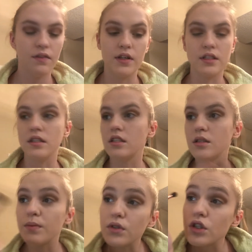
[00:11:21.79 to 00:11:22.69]
this is
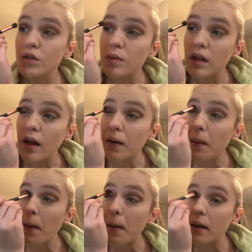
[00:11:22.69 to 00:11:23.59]
supposed to be like
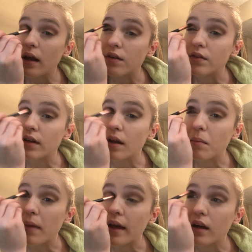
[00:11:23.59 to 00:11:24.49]
an everyday
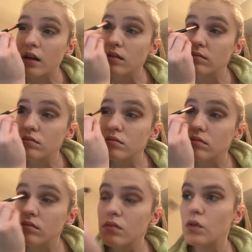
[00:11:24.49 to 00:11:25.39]
makeup,
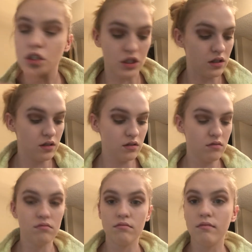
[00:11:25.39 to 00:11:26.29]
which is,